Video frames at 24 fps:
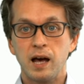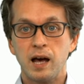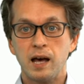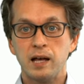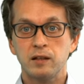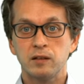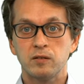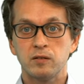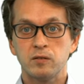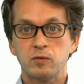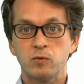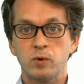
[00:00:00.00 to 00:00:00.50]

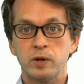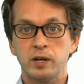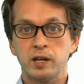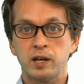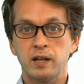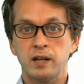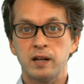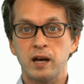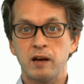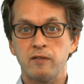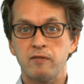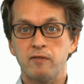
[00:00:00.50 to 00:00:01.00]
and we
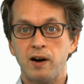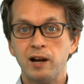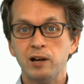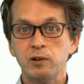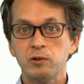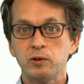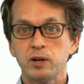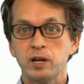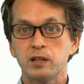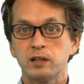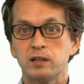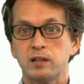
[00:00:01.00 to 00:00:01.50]
can
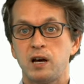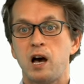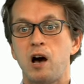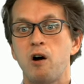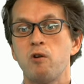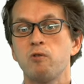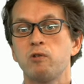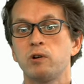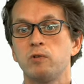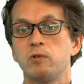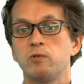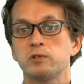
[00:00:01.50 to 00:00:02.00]
evaluate
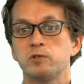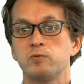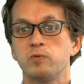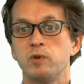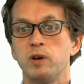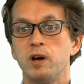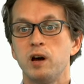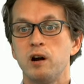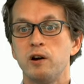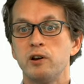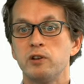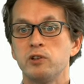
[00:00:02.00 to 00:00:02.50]
how close
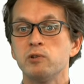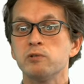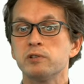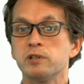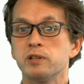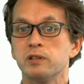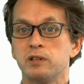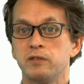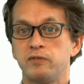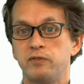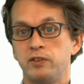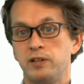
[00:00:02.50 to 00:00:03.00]
we are
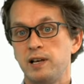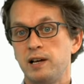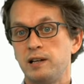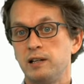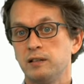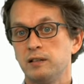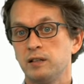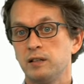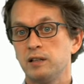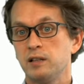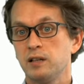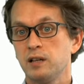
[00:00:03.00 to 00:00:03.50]
using the
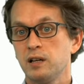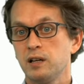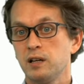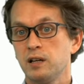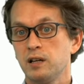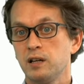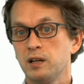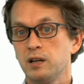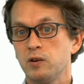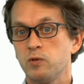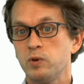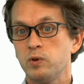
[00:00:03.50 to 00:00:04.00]
fidelity,
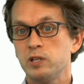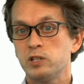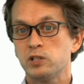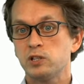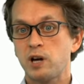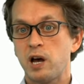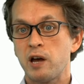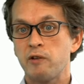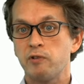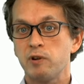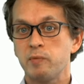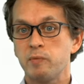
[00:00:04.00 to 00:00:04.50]

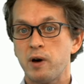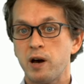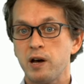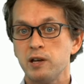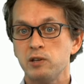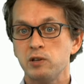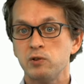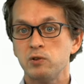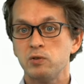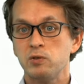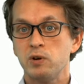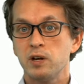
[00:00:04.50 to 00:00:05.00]
which I
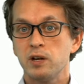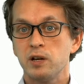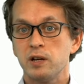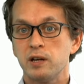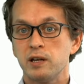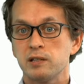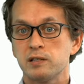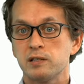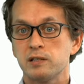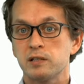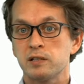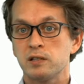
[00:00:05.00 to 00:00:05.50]
remind you
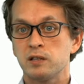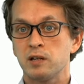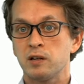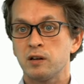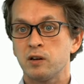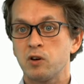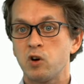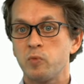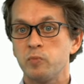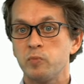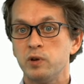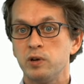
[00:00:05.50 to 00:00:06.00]
is
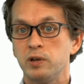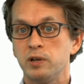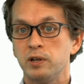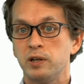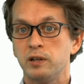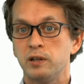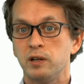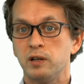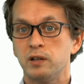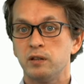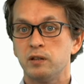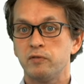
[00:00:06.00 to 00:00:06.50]
uh,
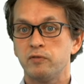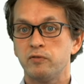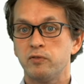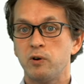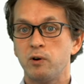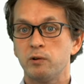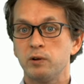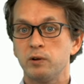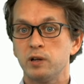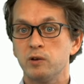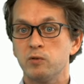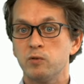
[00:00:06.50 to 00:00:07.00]
computed in the
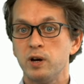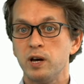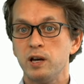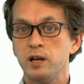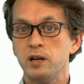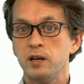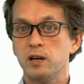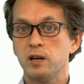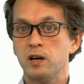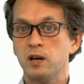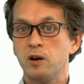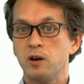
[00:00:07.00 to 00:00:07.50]
following
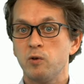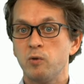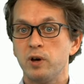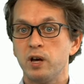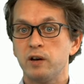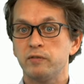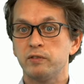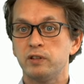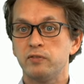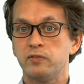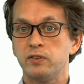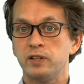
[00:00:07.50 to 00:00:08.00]
way.
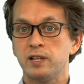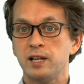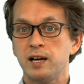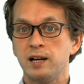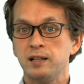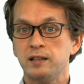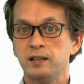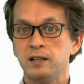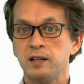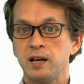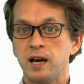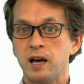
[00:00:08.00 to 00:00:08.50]
We have the
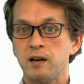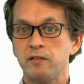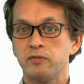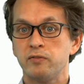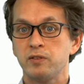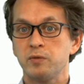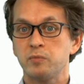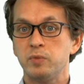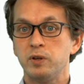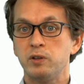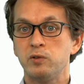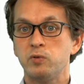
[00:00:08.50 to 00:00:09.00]
fidelity
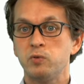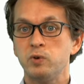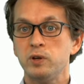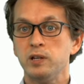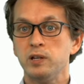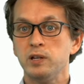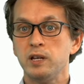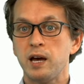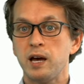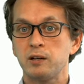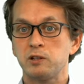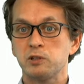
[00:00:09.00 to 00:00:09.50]
f
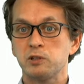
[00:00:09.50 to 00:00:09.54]
between the